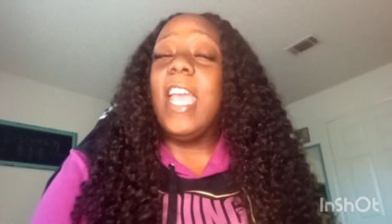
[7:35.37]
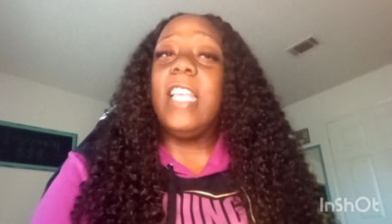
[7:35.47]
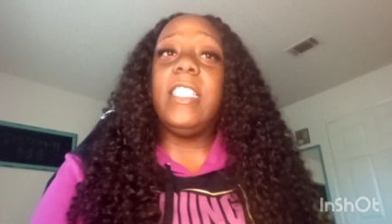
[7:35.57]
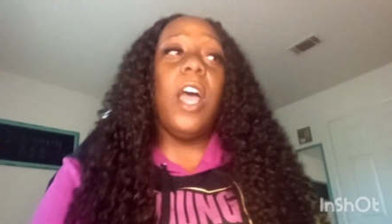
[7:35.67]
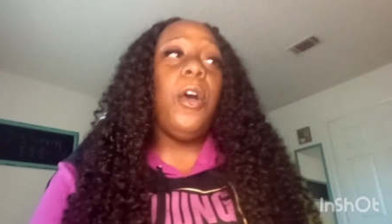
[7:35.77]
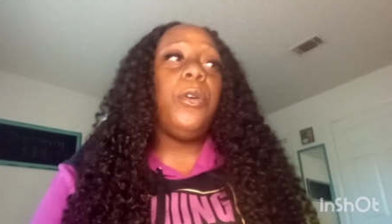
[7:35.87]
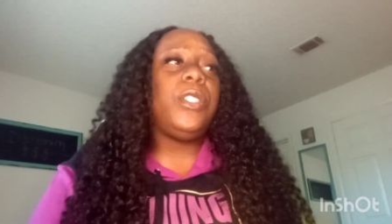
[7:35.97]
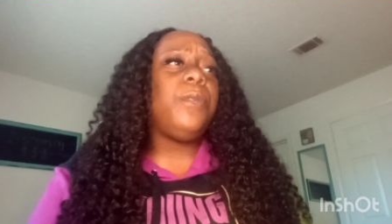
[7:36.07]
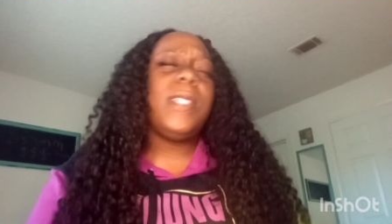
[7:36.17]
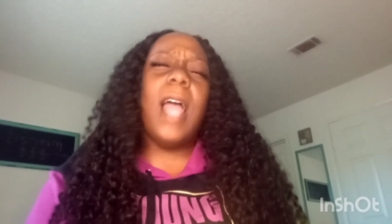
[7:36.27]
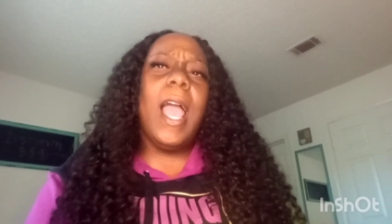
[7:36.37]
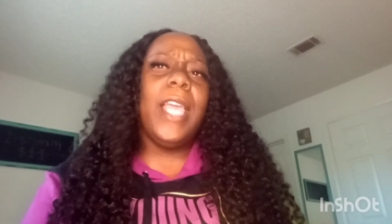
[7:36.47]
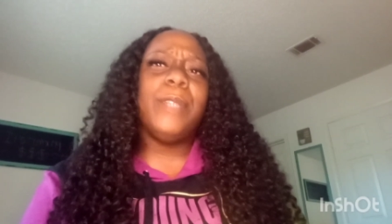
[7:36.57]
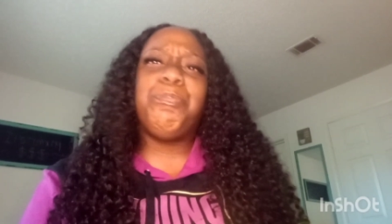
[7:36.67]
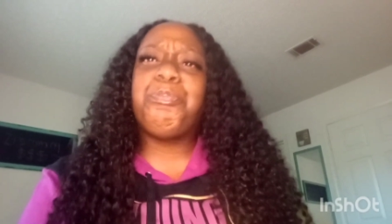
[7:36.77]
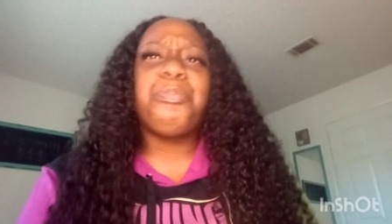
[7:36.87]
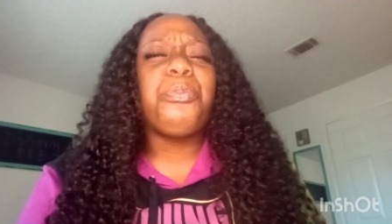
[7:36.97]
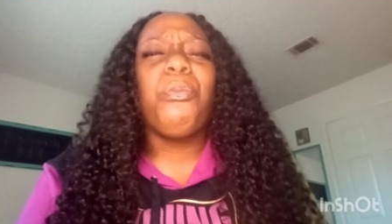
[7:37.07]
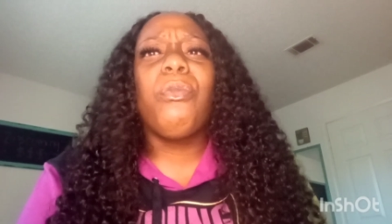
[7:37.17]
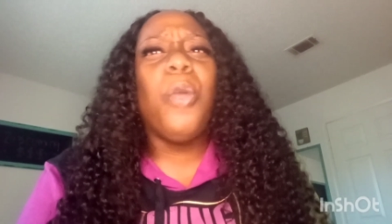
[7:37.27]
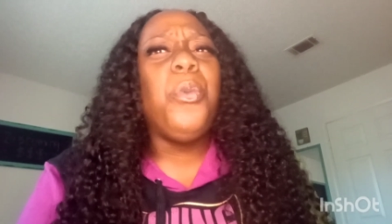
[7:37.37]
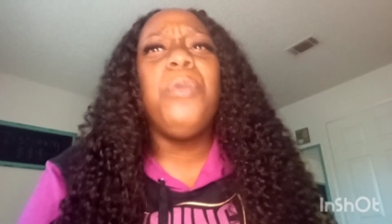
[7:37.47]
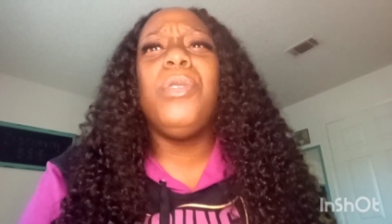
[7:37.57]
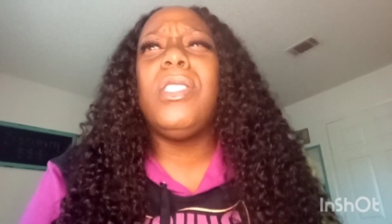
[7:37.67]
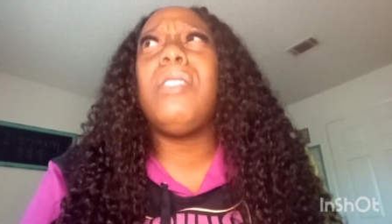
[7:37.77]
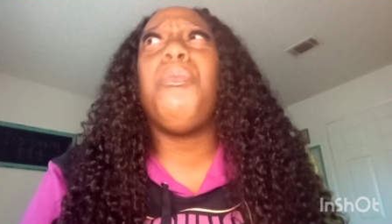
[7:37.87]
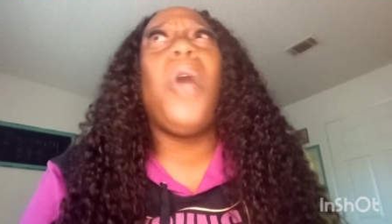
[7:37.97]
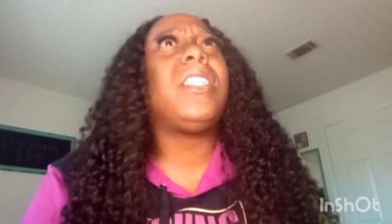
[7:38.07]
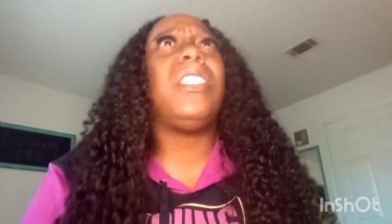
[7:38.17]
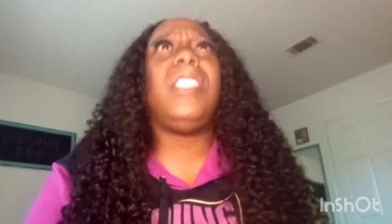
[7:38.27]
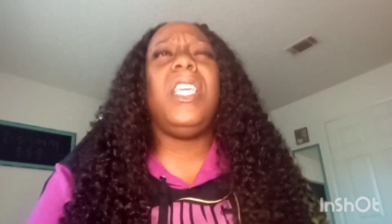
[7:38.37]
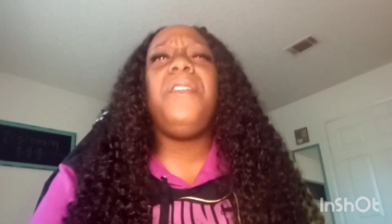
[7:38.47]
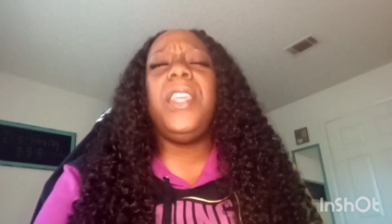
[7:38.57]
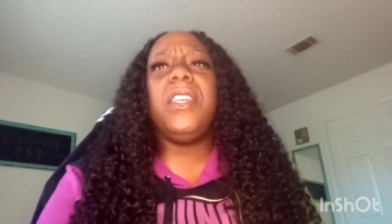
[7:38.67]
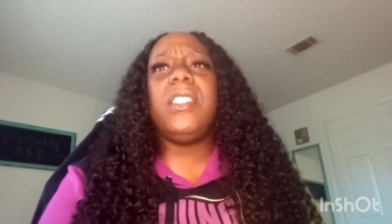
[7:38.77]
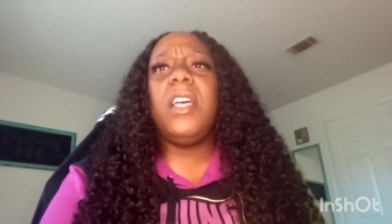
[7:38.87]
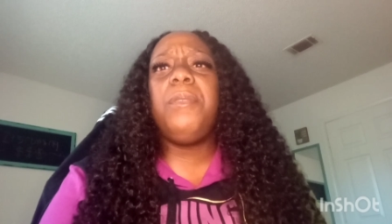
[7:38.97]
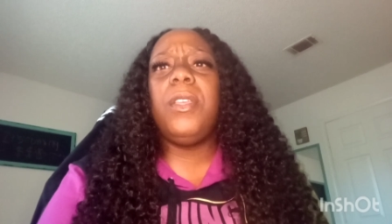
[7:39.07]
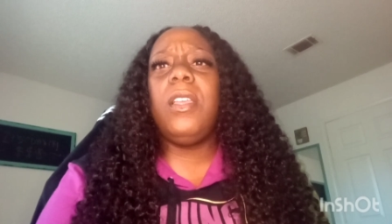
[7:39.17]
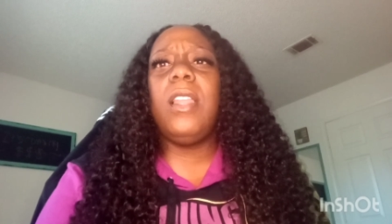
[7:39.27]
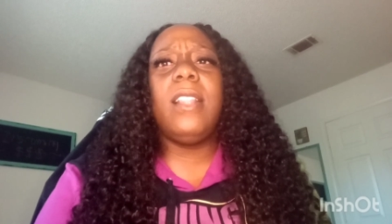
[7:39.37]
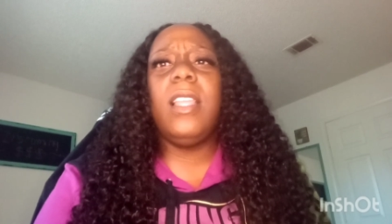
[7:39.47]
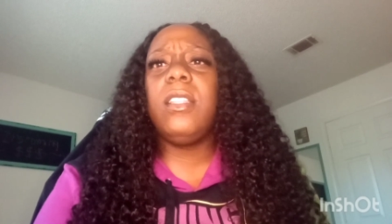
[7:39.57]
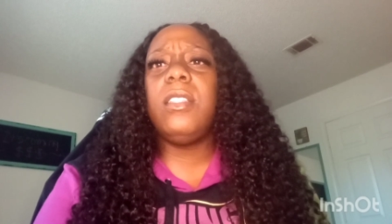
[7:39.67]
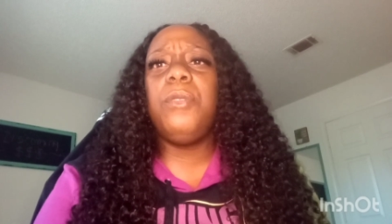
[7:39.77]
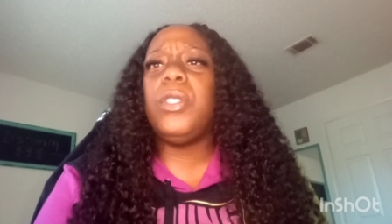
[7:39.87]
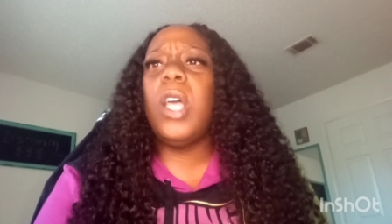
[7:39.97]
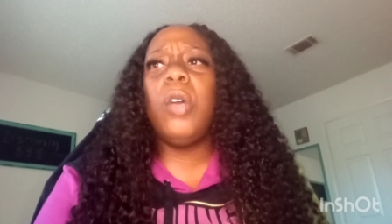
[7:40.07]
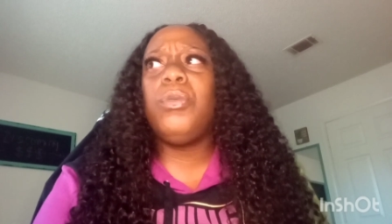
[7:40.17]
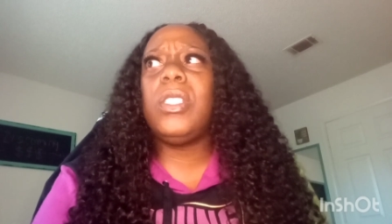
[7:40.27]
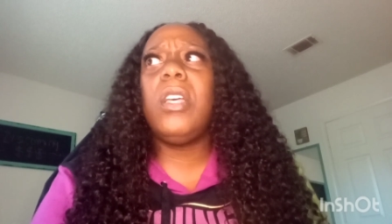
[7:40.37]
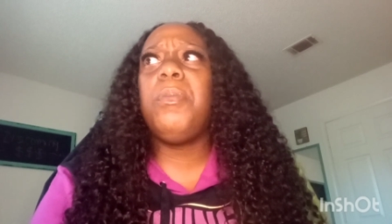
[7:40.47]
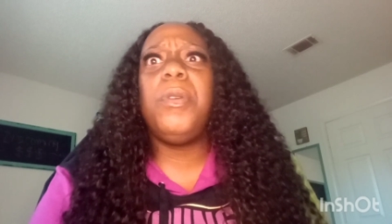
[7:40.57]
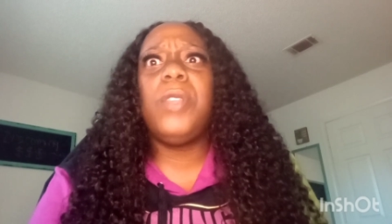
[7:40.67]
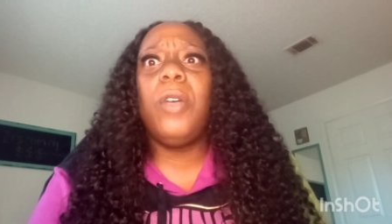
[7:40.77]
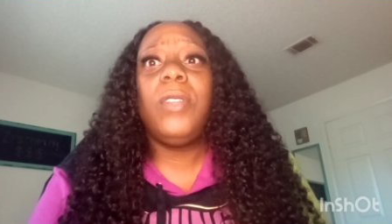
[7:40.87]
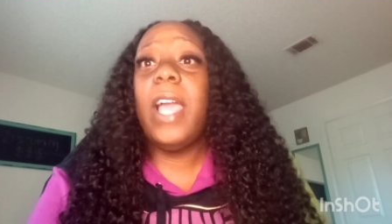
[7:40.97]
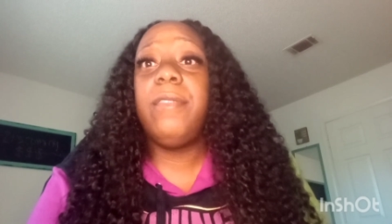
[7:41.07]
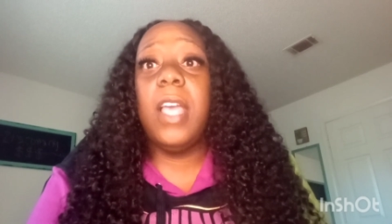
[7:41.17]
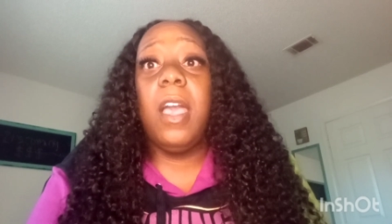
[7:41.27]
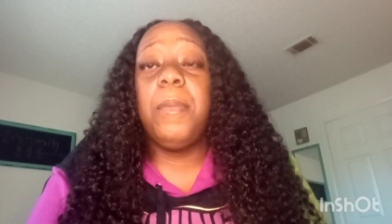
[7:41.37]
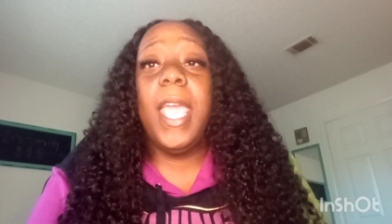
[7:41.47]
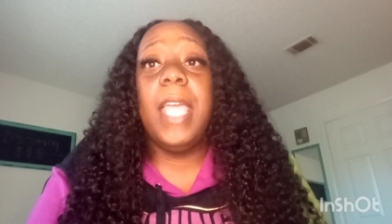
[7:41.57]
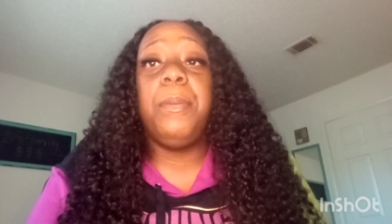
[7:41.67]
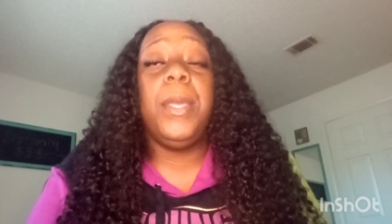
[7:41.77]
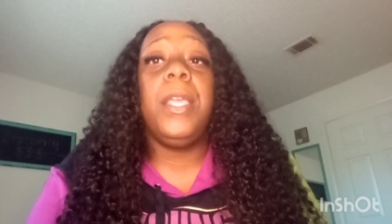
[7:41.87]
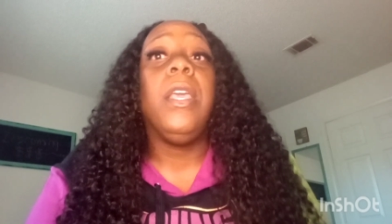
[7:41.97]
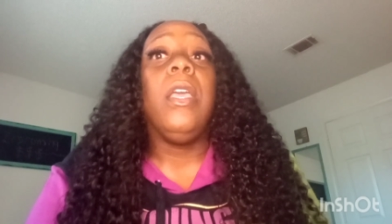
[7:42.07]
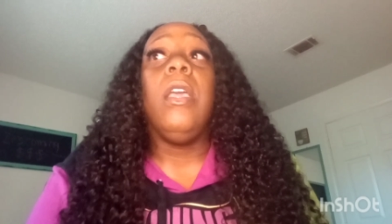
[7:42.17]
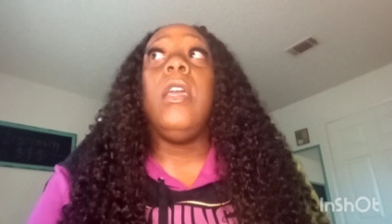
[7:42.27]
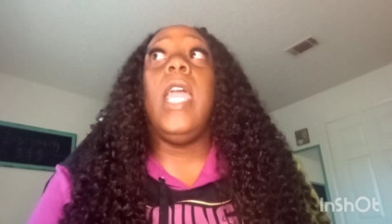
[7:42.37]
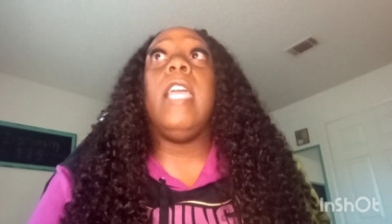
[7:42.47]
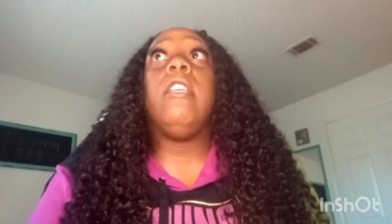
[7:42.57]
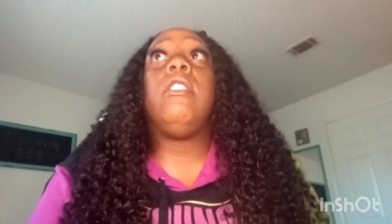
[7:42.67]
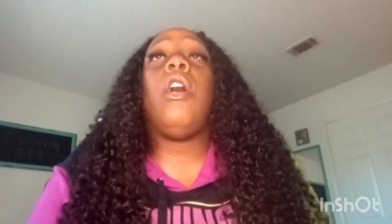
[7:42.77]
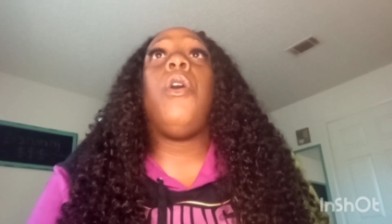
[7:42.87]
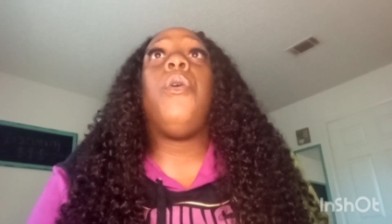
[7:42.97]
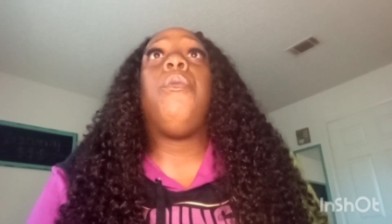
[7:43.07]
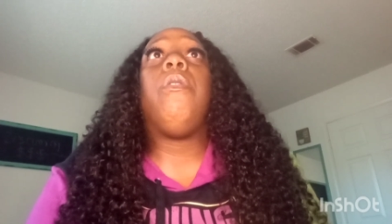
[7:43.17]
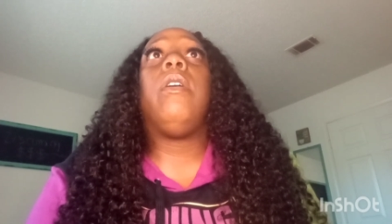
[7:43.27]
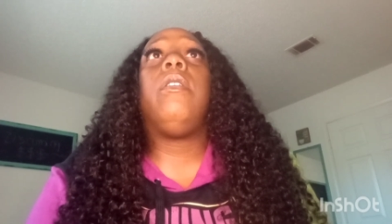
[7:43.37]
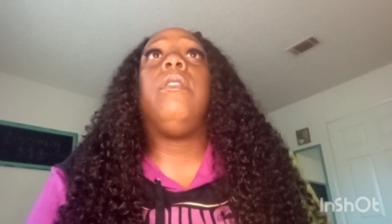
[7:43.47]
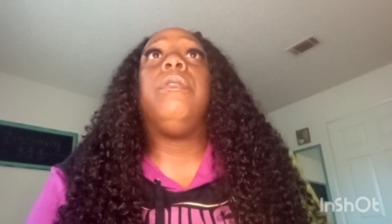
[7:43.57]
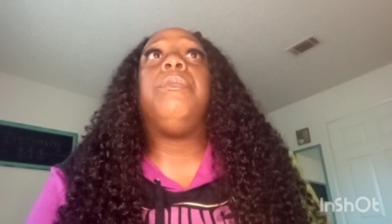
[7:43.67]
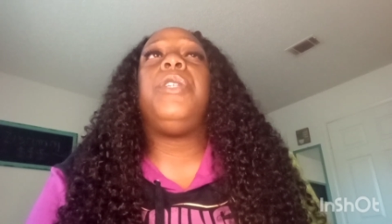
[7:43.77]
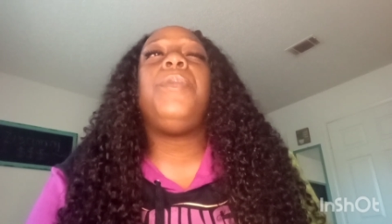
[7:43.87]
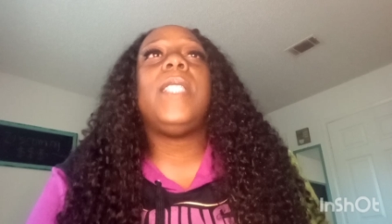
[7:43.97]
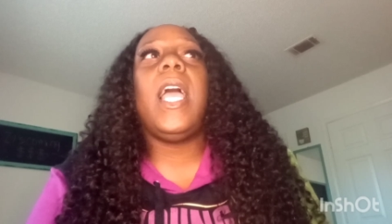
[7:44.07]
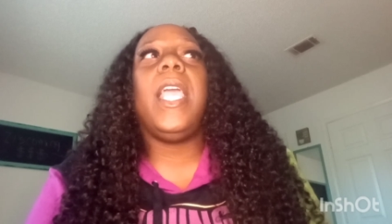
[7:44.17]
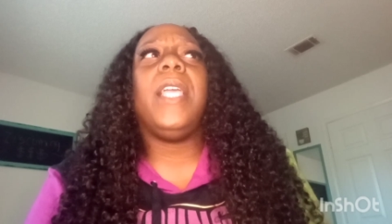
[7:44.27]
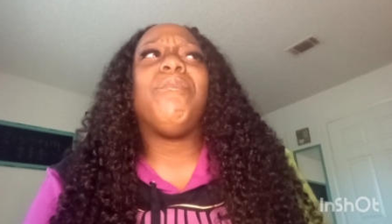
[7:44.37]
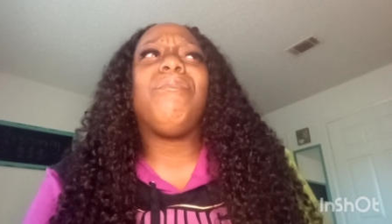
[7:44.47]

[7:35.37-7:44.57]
So she was like, we was watching TV or something. I think it was on it was on Lifetime. It had to be. And so she was like,